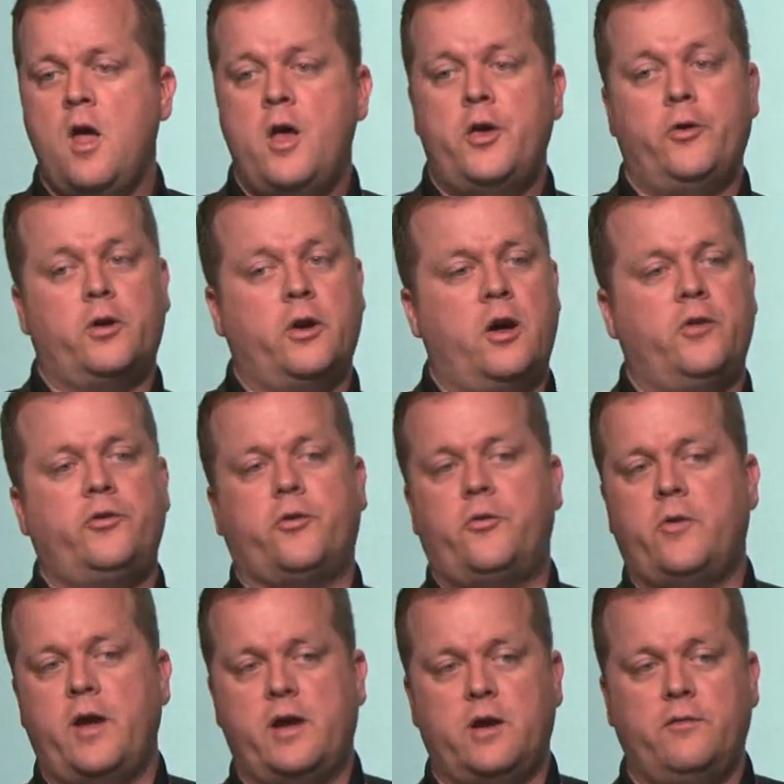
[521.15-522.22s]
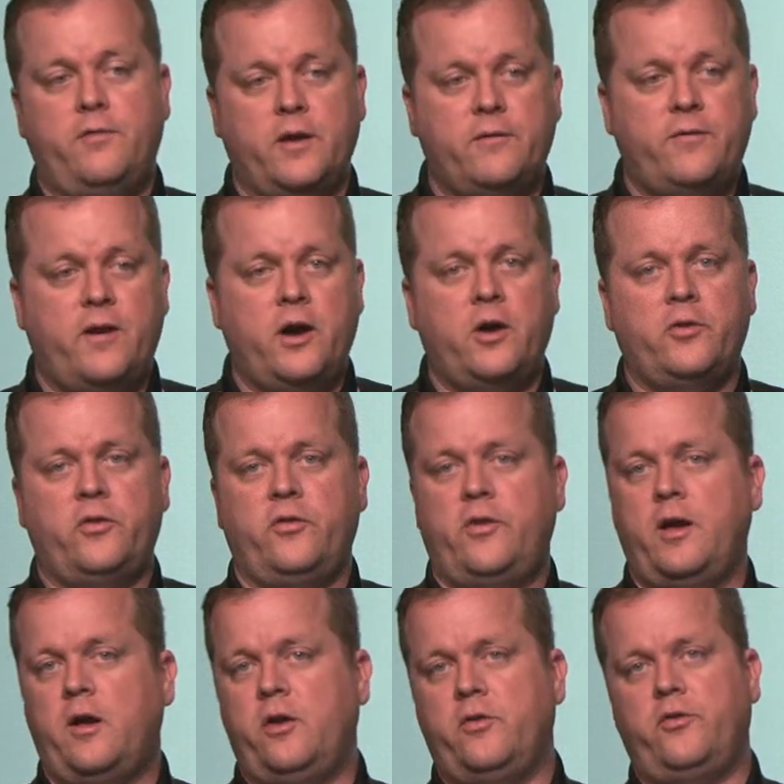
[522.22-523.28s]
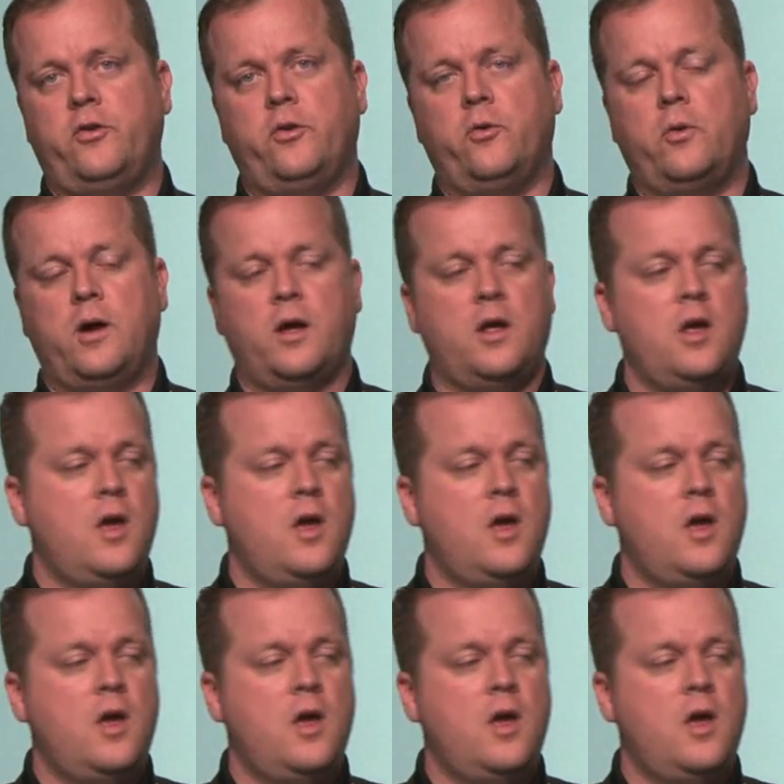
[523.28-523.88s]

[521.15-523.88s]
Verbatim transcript: You can also create config files and tell it to,